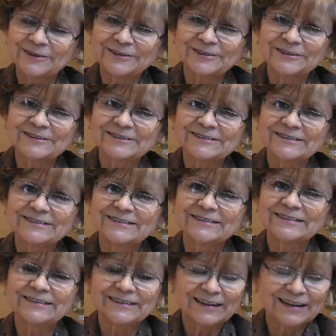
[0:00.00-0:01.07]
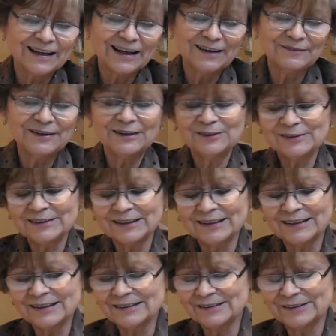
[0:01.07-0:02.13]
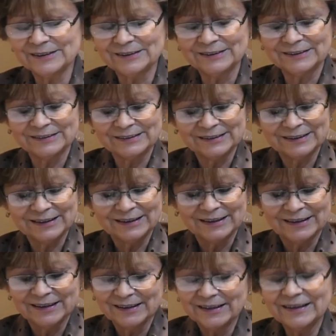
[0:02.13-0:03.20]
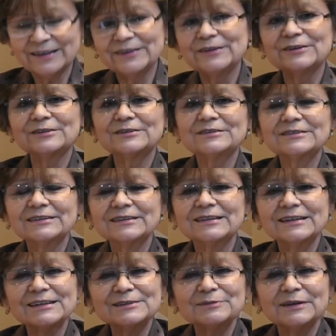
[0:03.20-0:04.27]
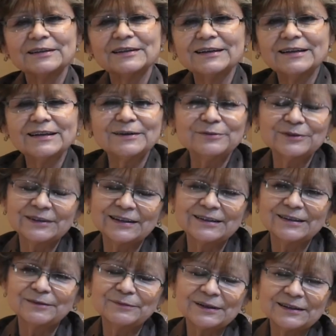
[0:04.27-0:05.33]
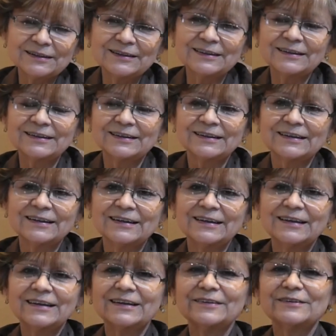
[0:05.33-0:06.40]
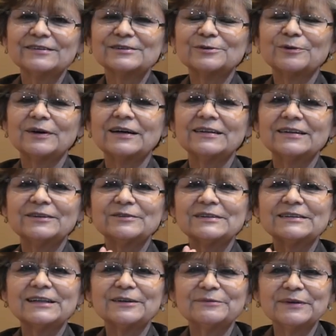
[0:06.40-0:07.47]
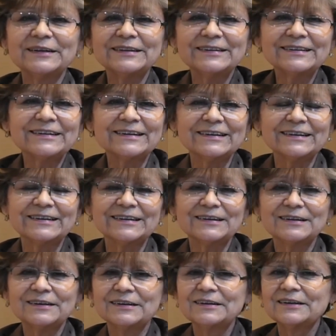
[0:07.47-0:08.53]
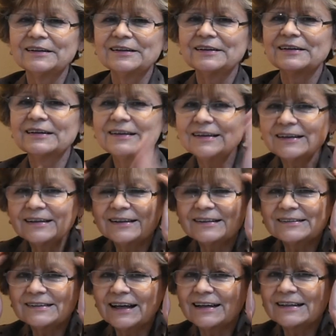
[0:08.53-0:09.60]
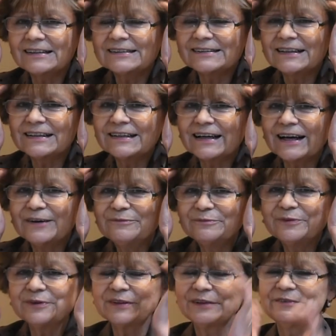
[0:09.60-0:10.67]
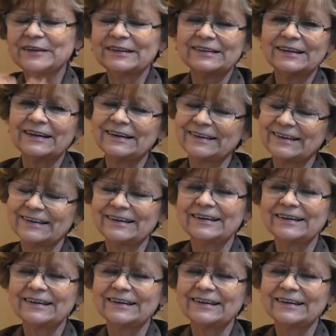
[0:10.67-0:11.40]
Beloved in Christ, May God bless you abundantly. May God keep our mind, protect our mind. This is the battlefield of the mind.